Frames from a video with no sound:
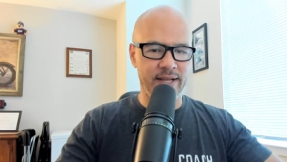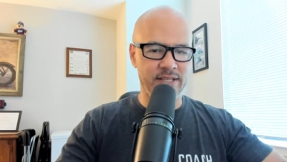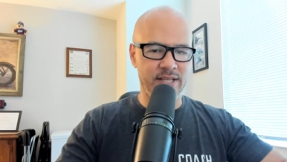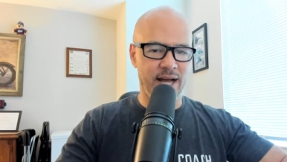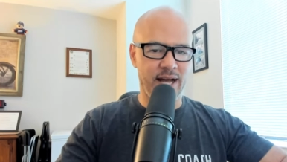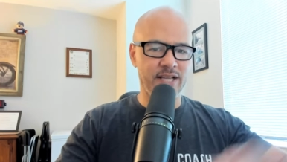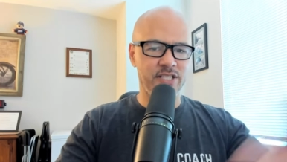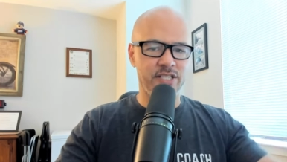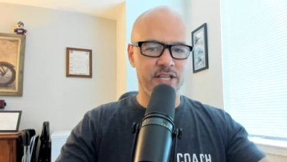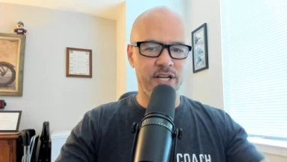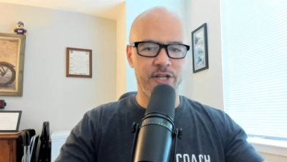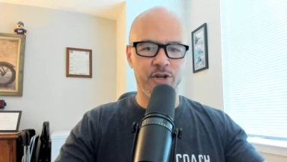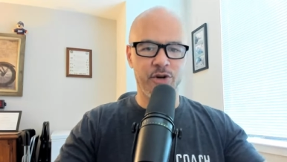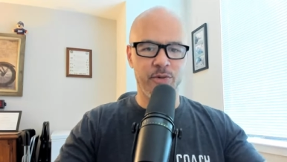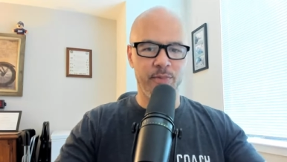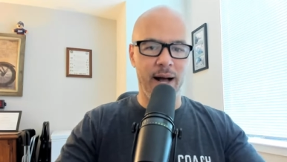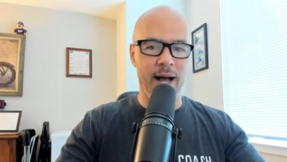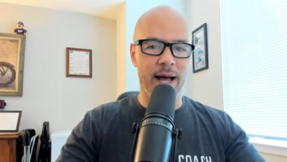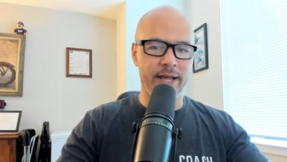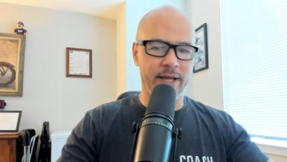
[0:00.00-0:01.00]
dissect your
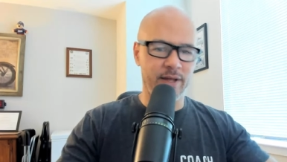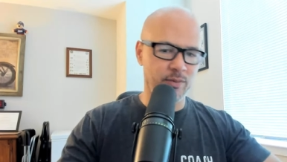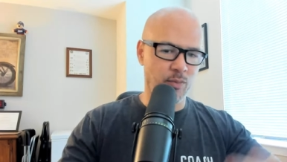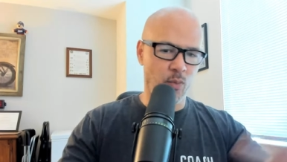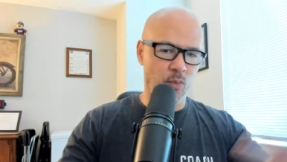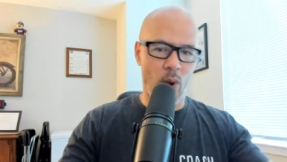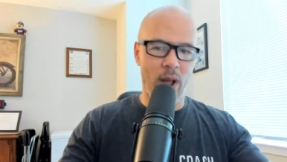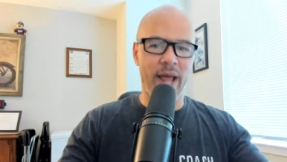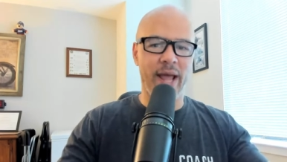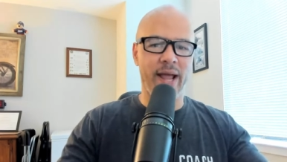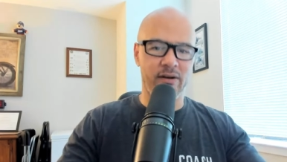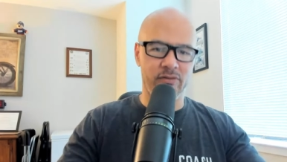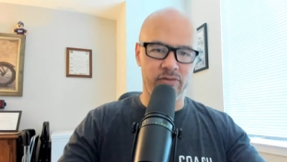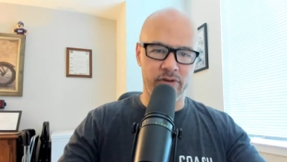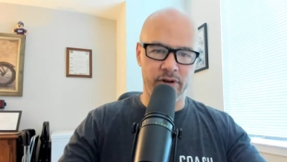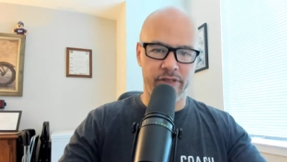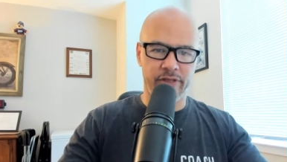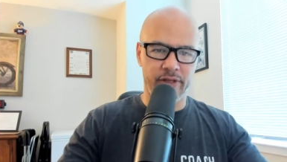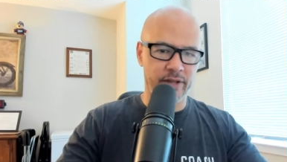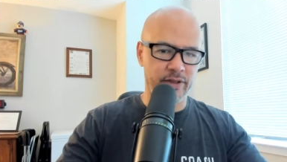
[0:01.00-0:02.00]
body and weigh
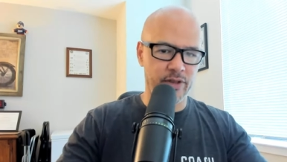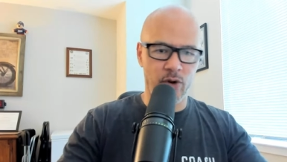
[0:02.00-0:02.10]
everything.